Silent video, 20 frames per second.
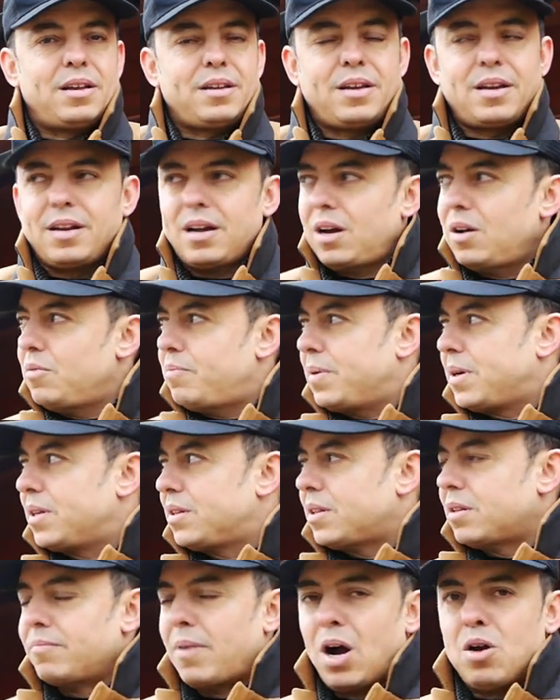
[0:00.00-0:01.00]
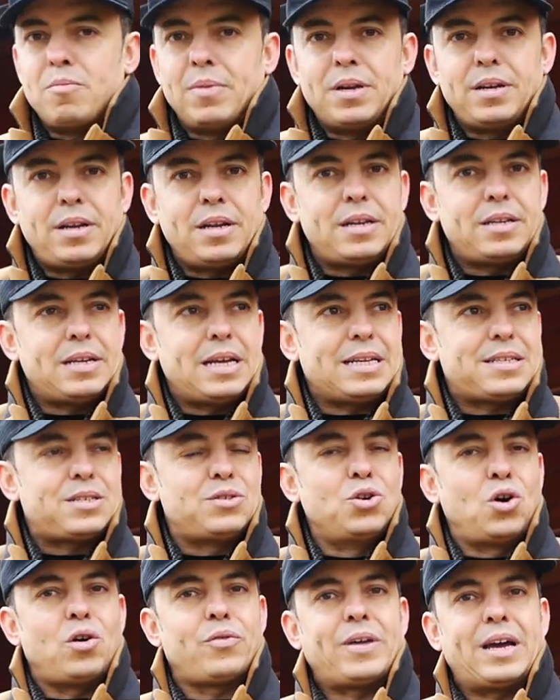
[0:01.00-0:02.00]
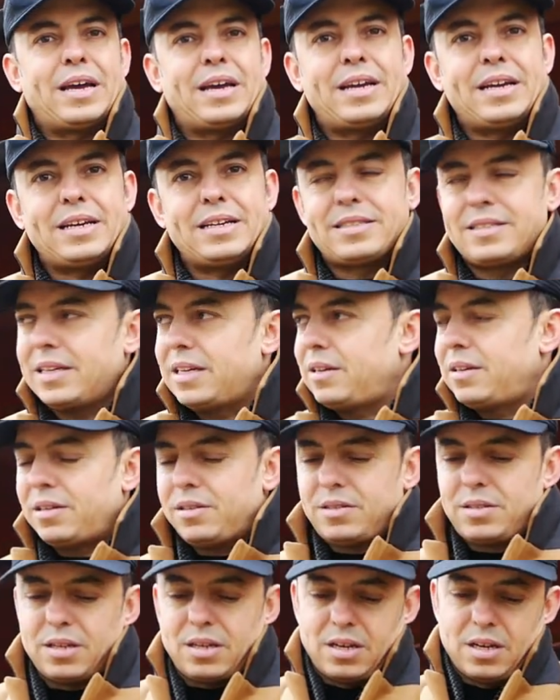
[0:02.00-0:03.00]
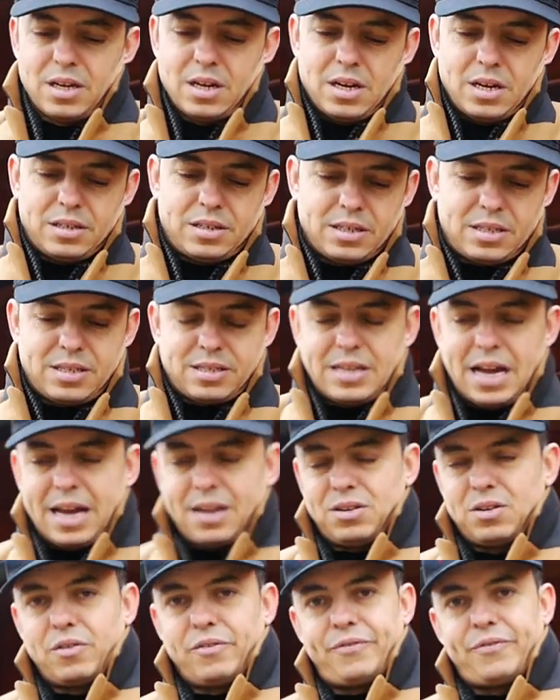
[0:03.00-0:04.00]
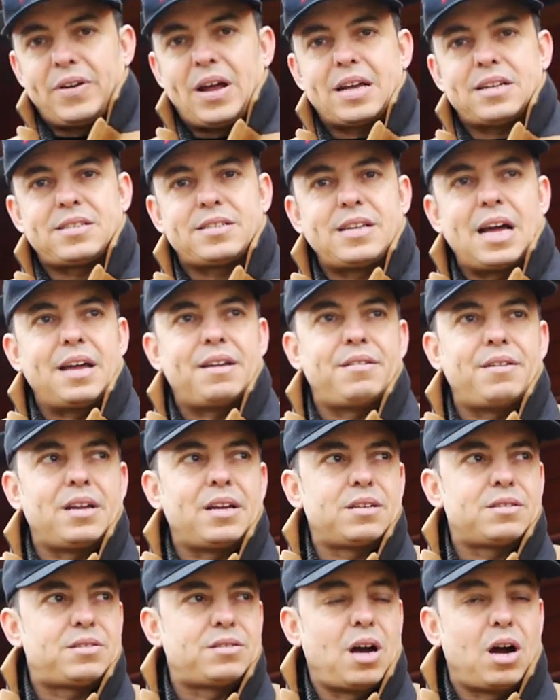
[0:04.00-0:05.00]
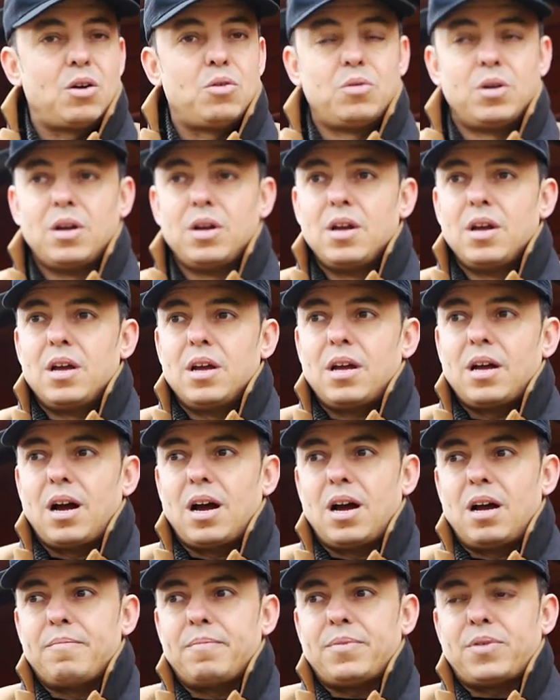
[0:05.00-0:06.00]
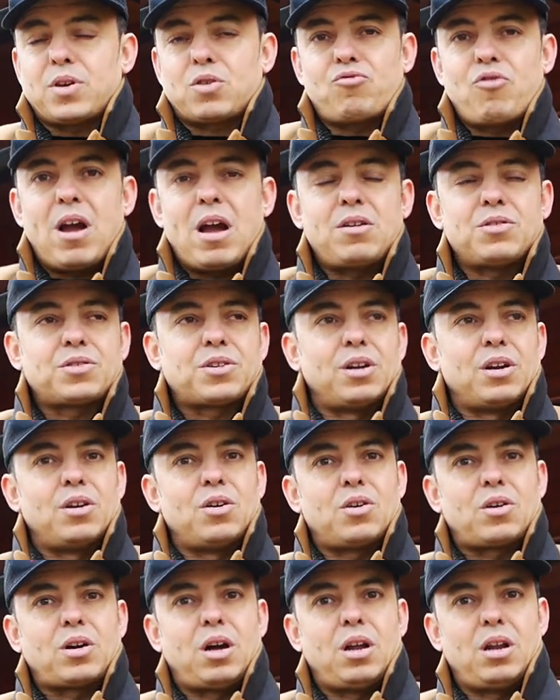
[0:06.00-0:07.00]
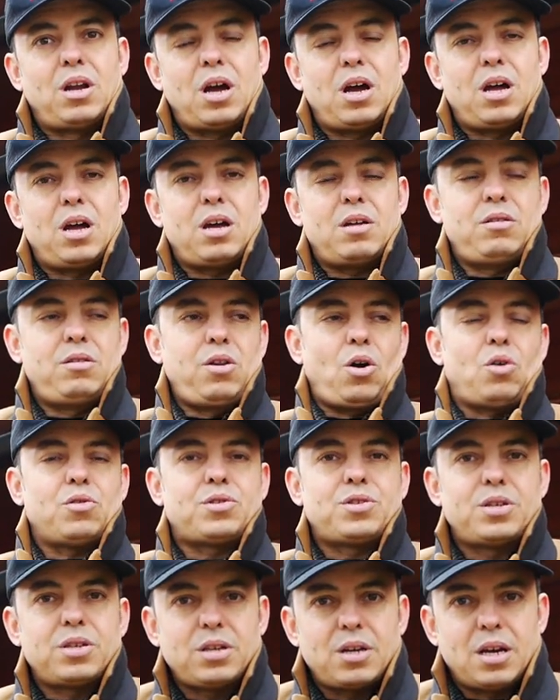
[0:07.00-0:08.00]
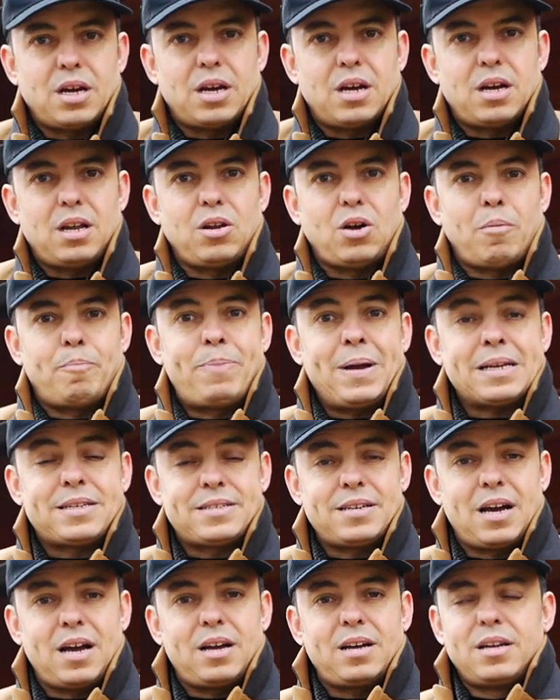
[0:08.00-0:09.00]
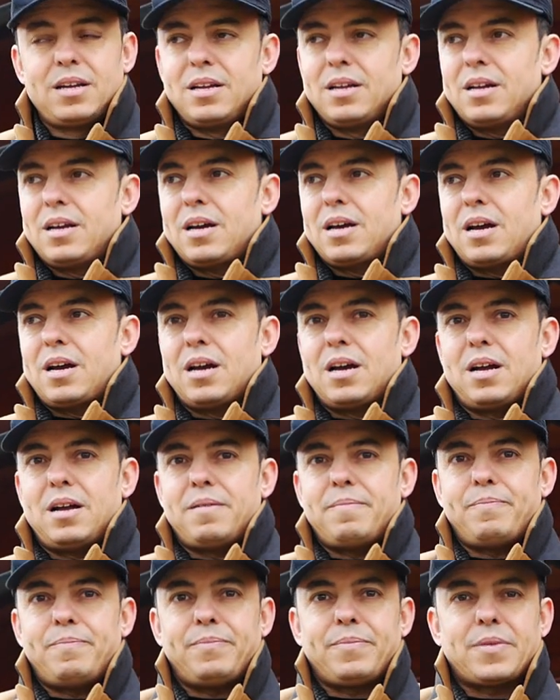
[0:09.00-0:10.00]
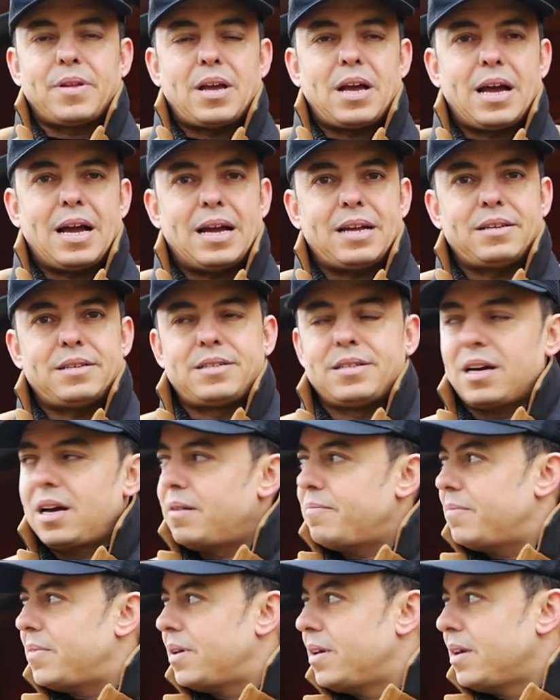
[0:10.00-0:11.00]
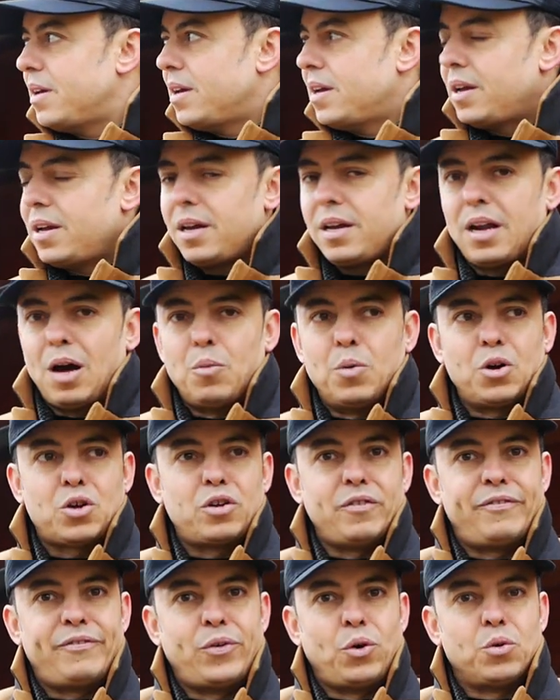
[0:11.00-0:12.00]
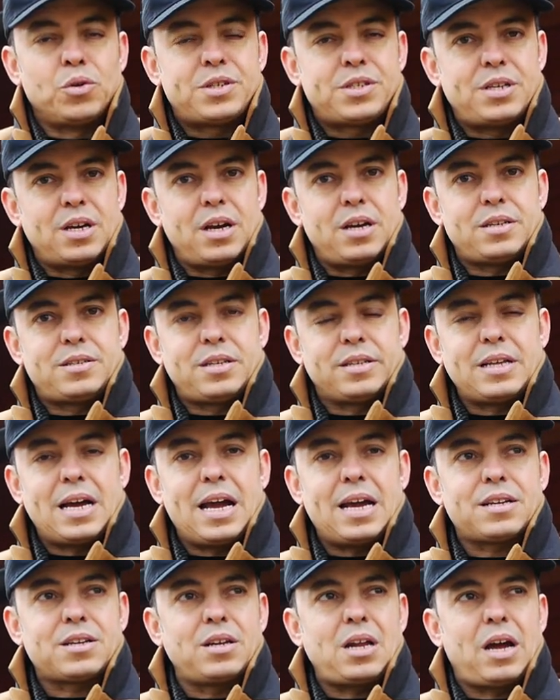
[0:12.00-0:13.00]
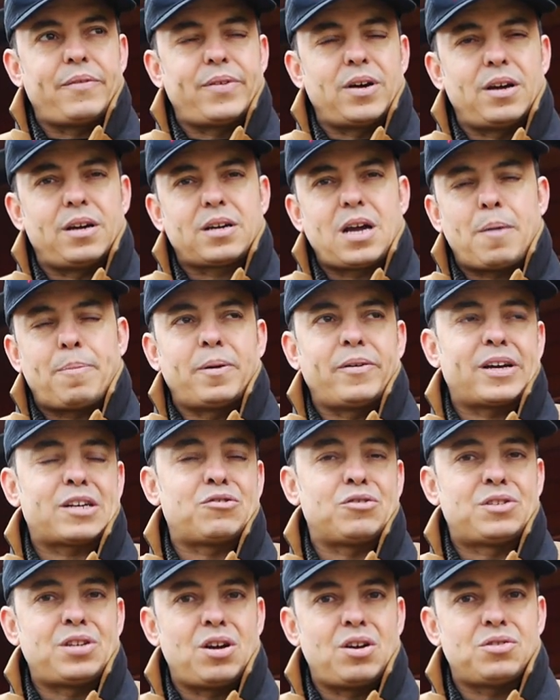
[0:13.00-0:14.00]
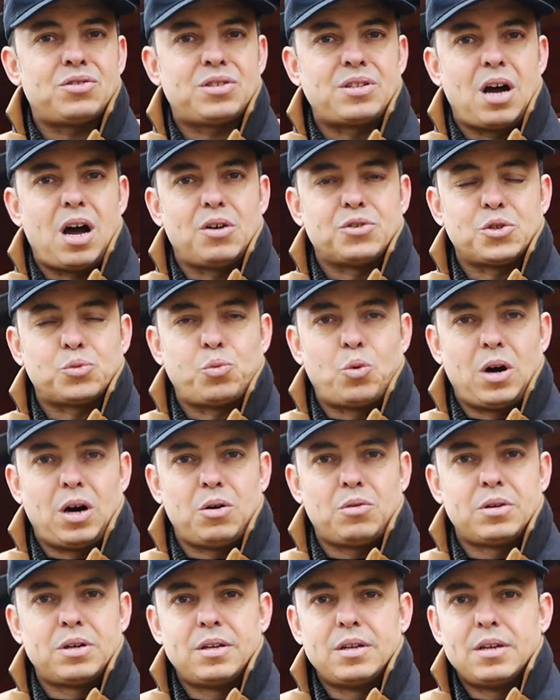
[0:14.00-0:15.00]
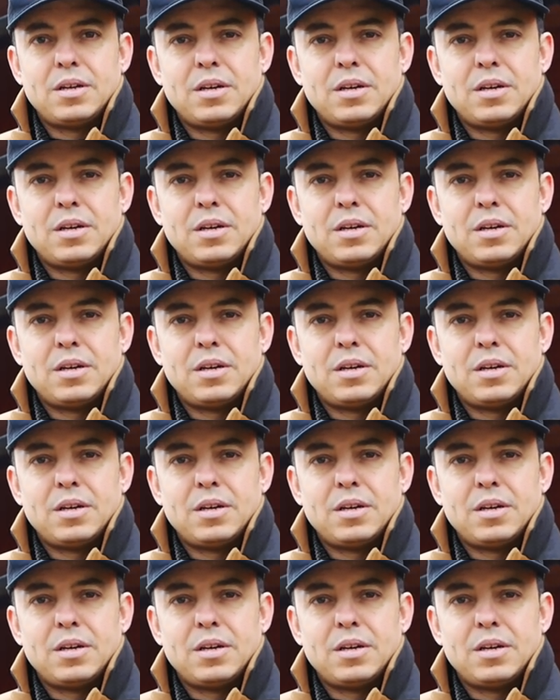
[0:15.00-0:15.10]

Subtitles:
you know, because at the moment it's not that easy to stand on flat standing. So the ground's going to look a lot better, and you know, we're looking forward to that. It's going to have a couple of extra turnstiles as well